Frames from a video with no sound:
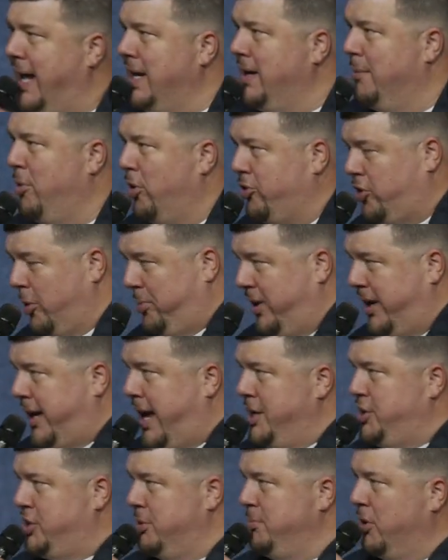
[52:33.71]
into
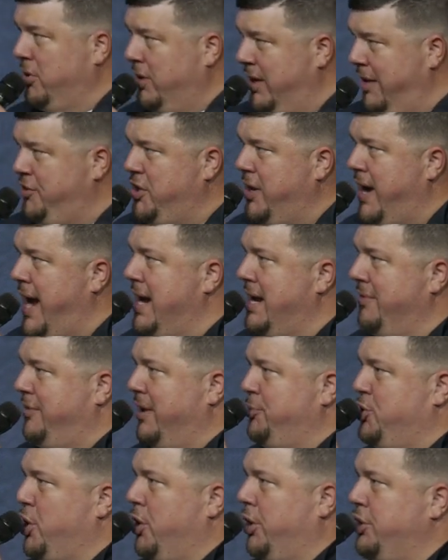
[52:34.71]
multiplication mode. Lift your hand if
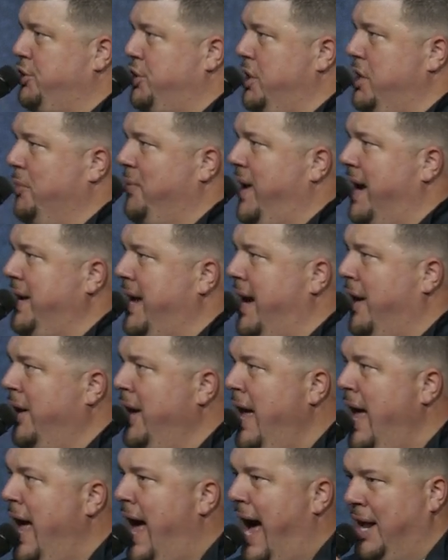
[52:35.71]
I'm talking to you right now.
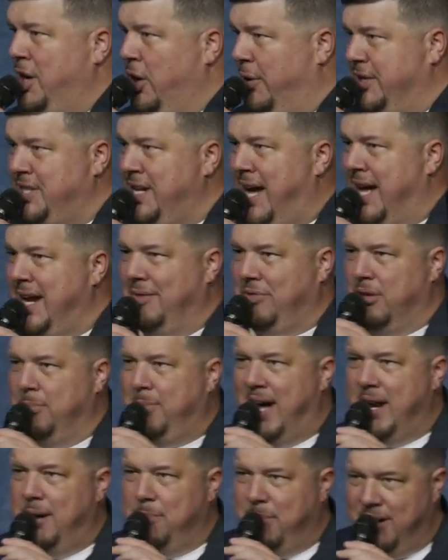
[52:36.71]
I know it's not
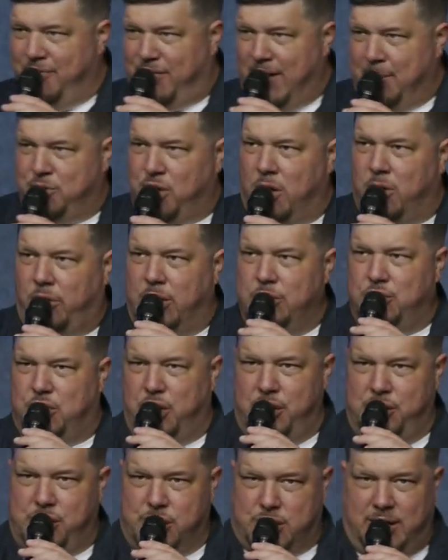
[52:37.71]
everybody, but if I'm talking to
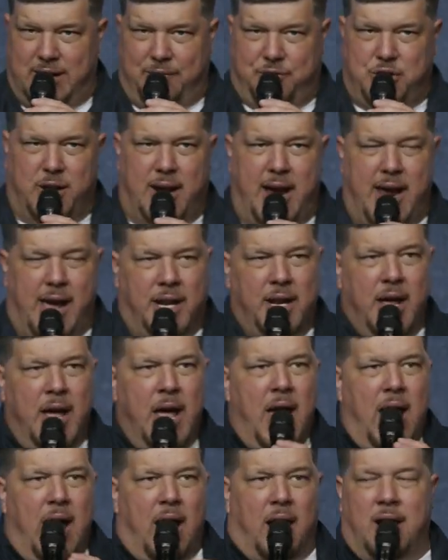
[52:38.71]
you, just lift your hand.
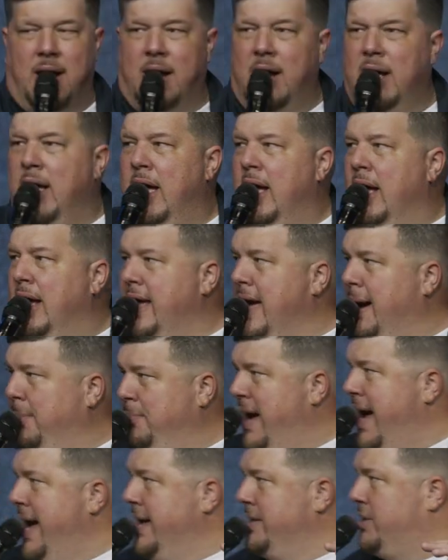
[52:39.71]
Yep,
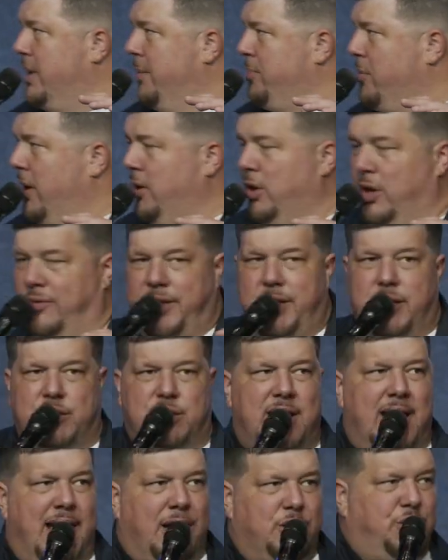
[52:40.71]
hands up all over this
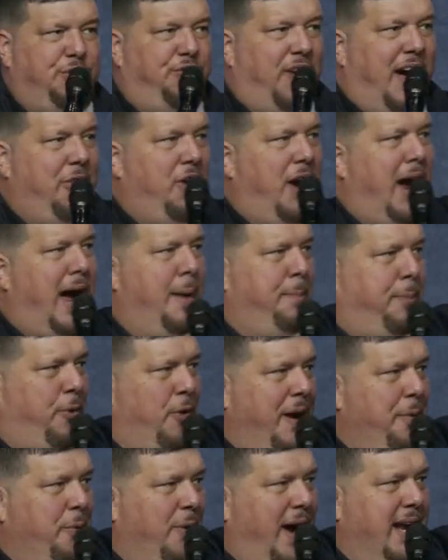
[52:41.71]
house. Father, I
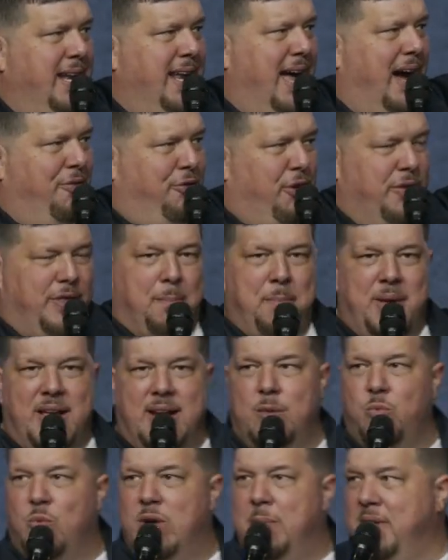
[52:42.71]
pray right now for the men
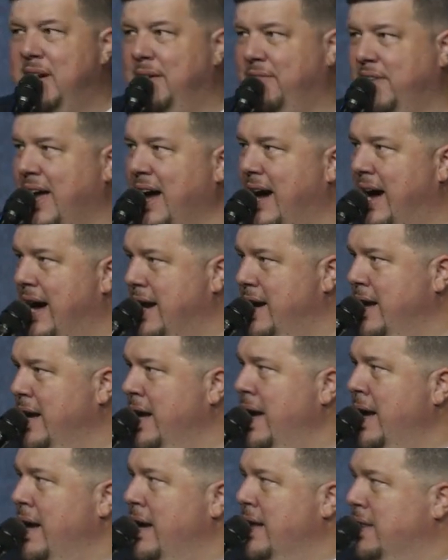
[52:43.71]
and women of God,
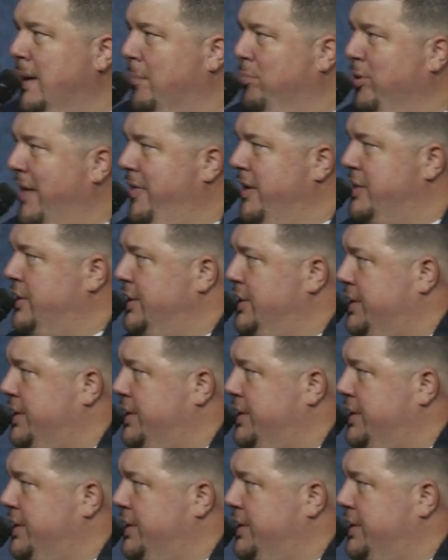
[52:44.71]
the brothers and